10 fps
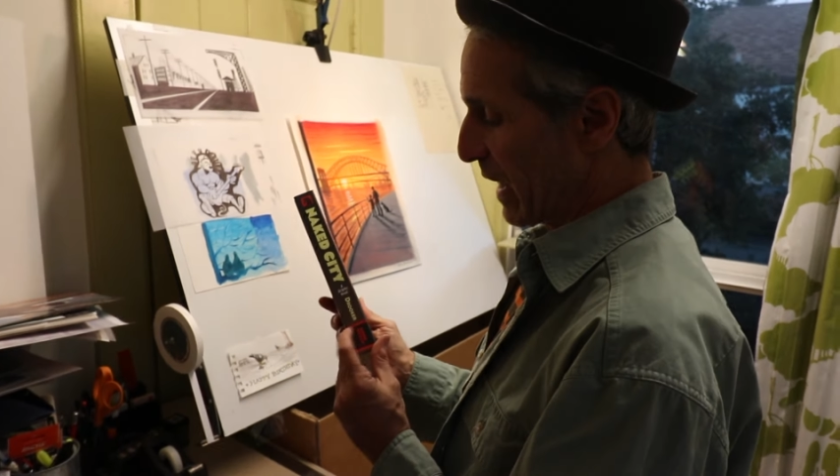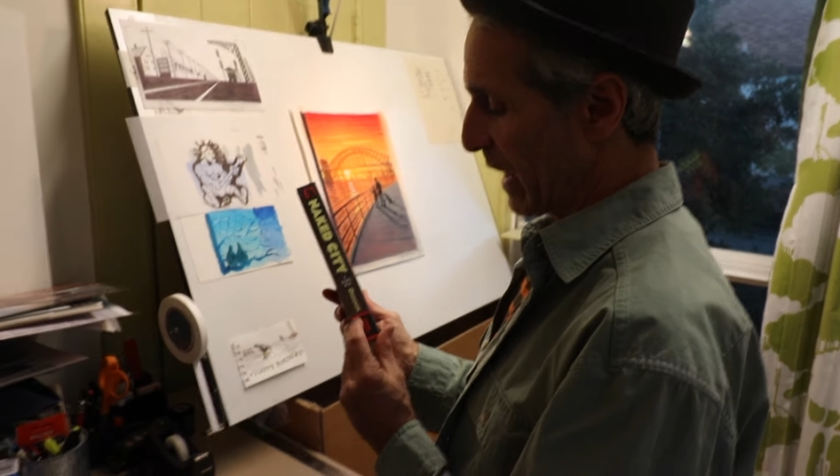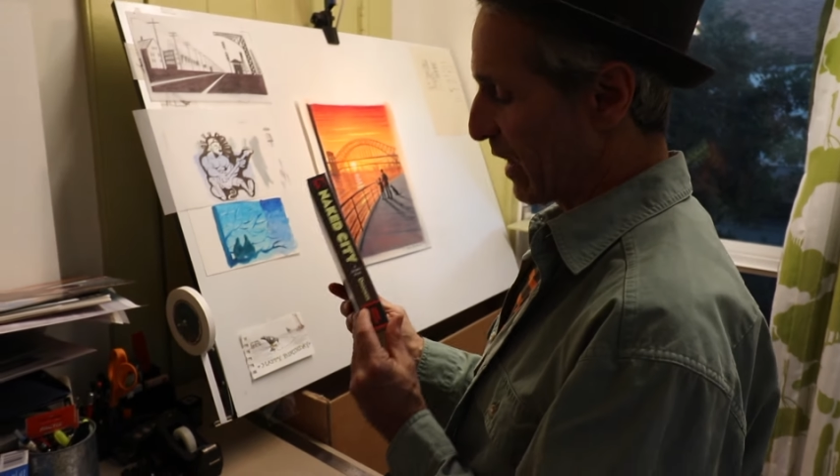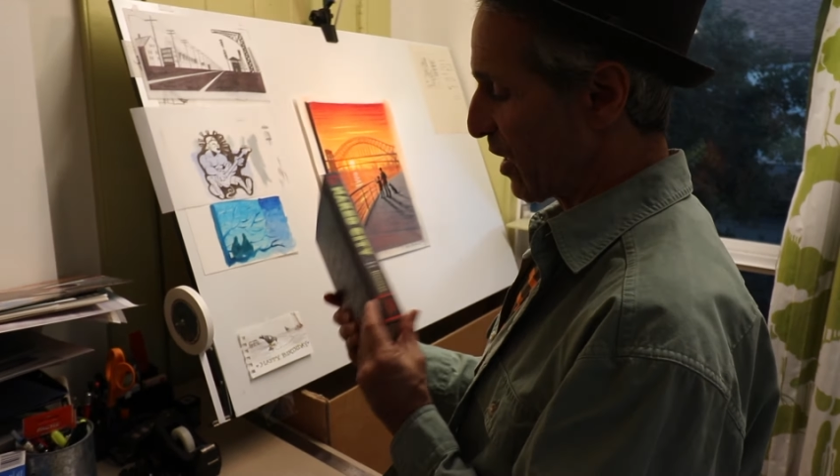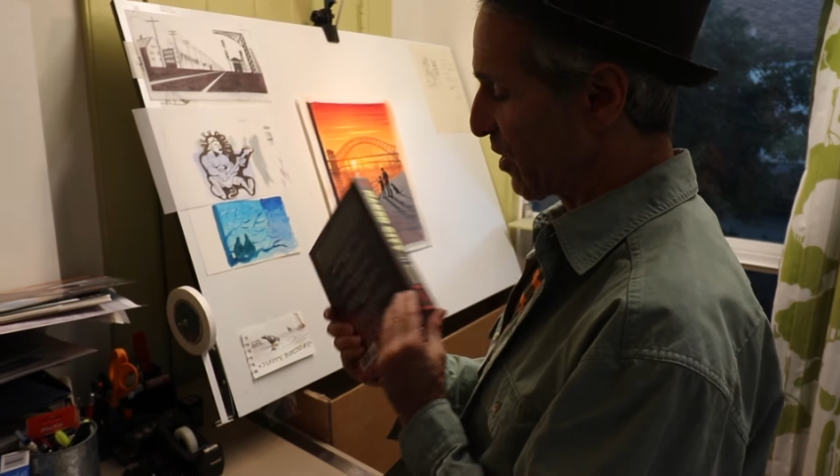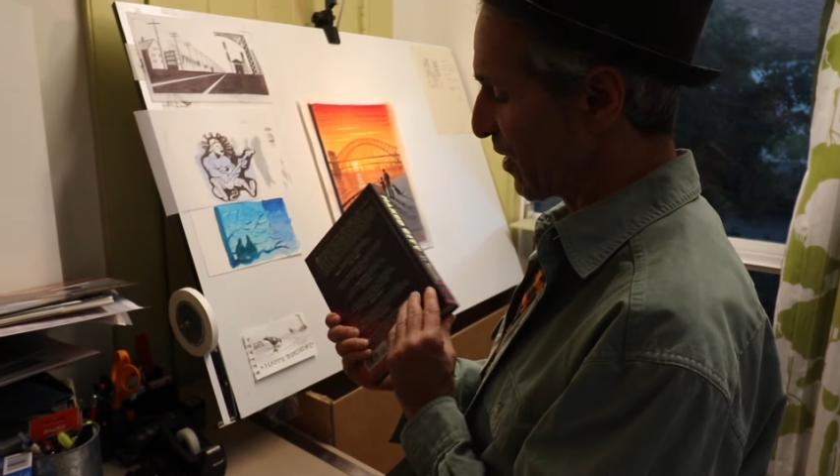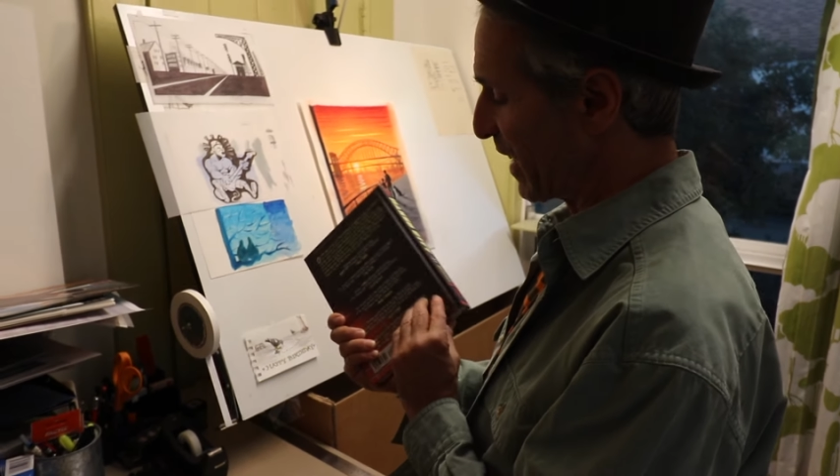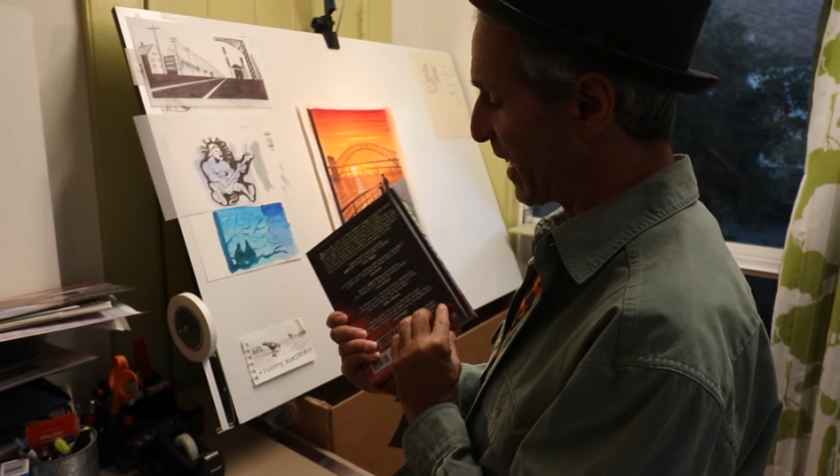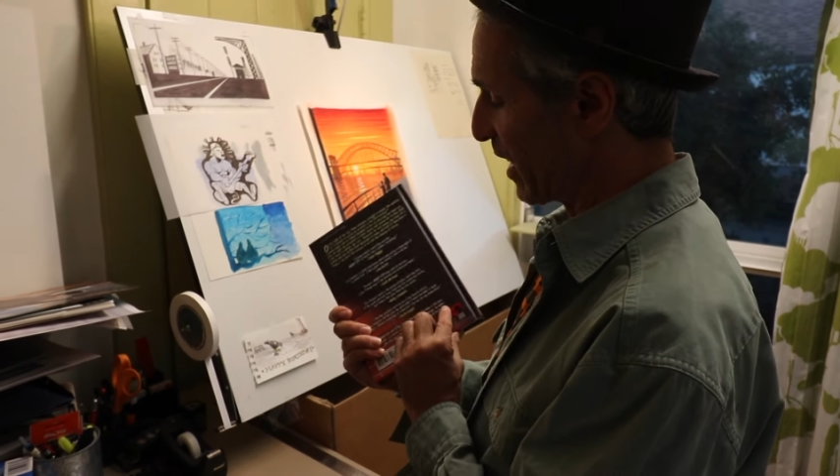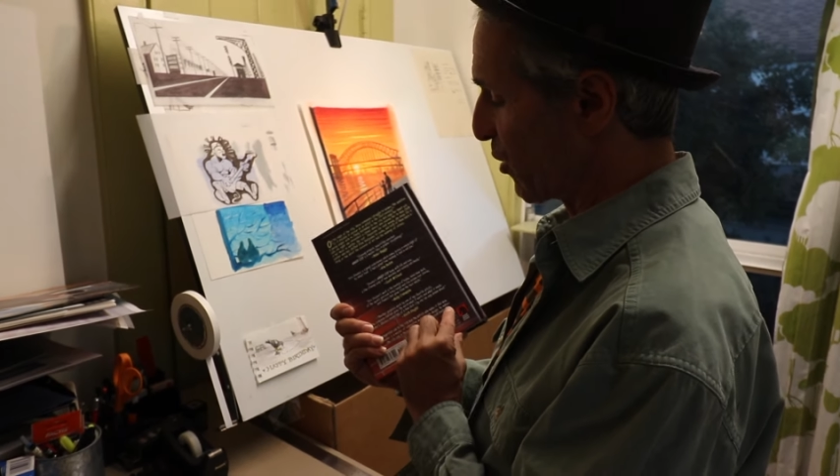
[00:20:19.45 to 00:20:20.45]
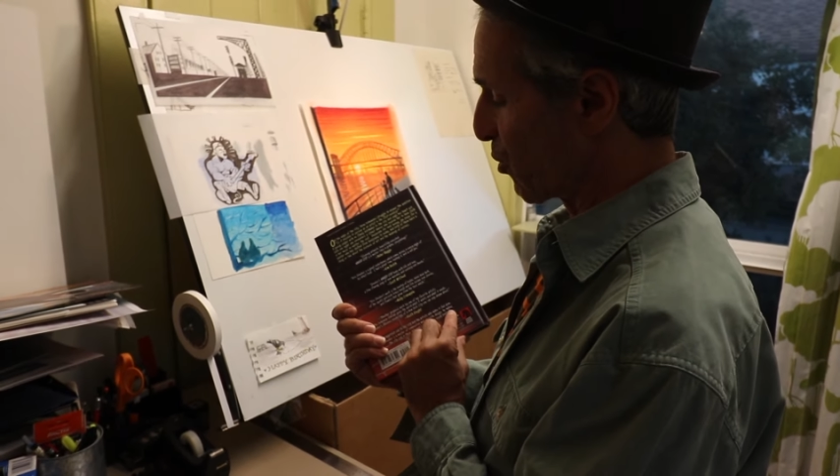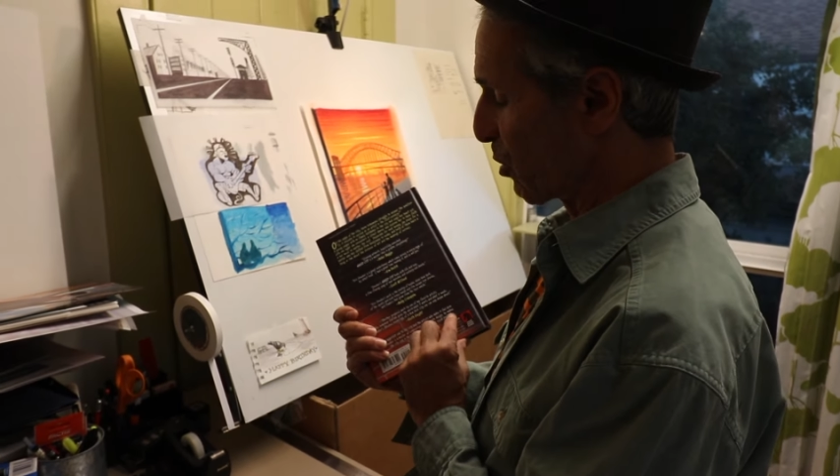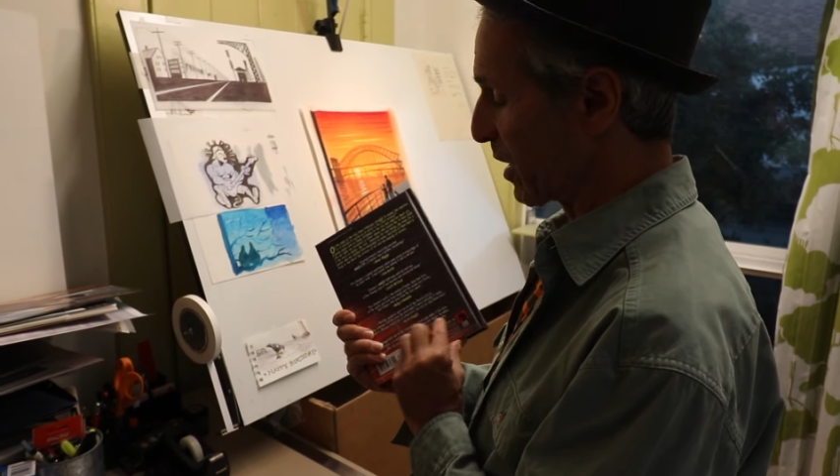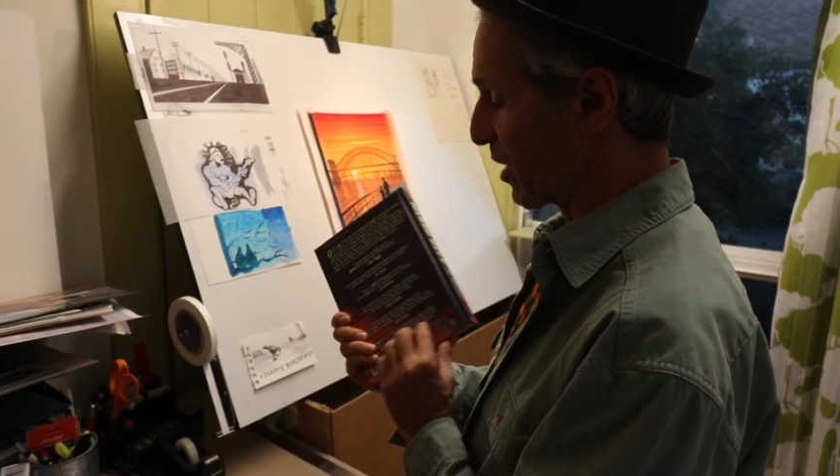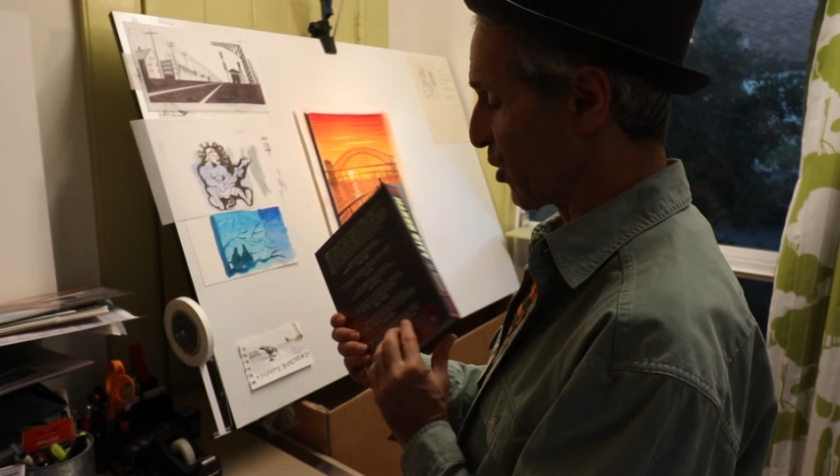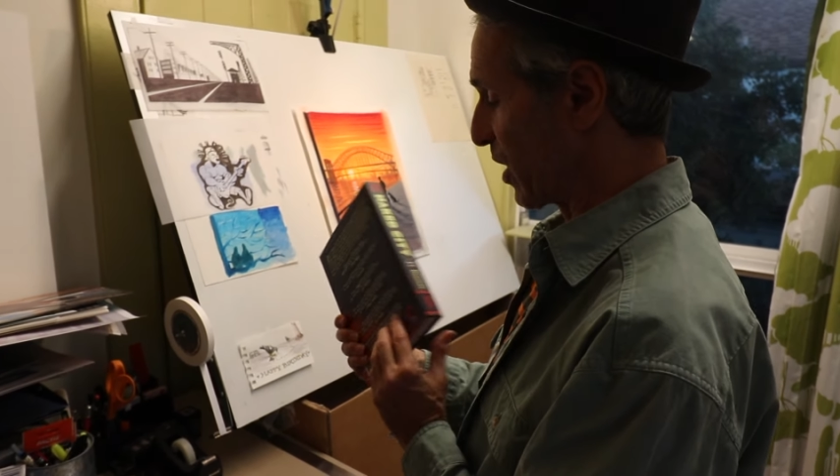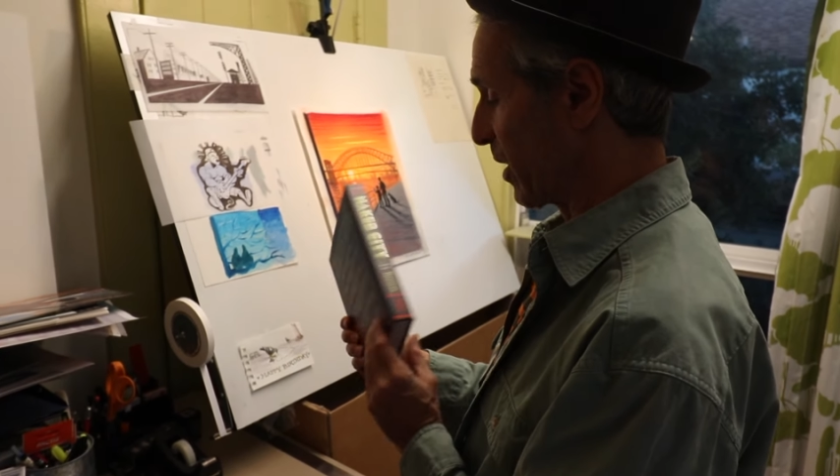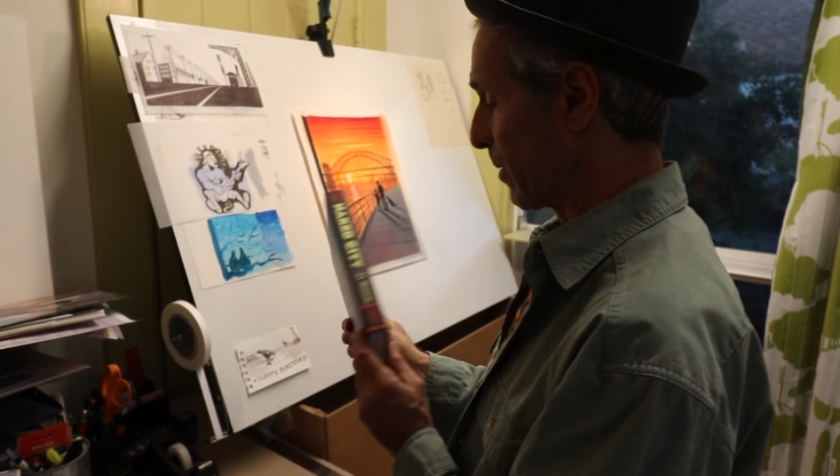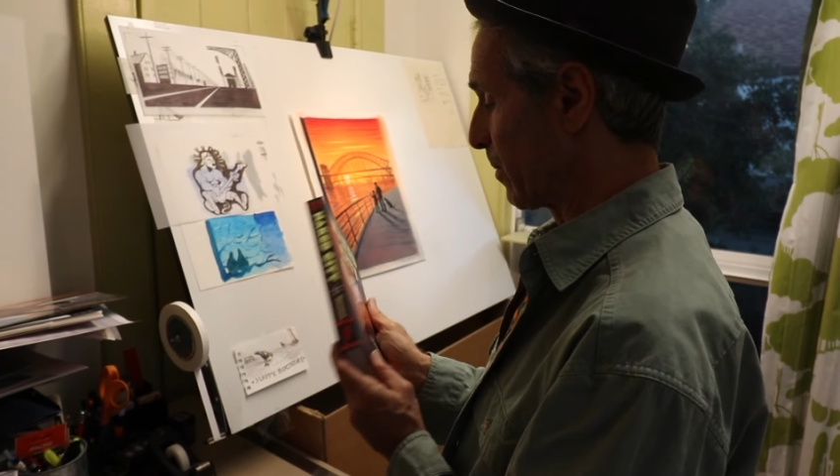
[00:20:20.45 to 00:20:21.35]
in the City Trilogy.